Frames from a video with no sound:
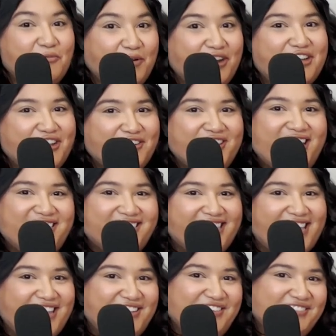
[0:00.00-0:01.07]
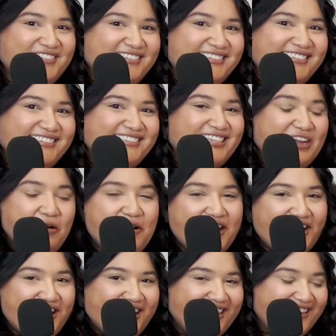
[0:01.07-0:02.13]
We'll congratulate you. Or
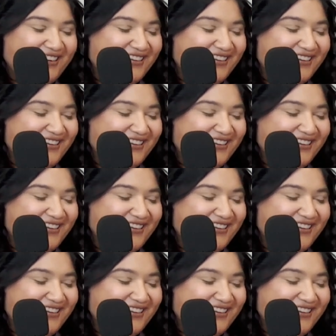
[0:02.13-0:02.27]
her.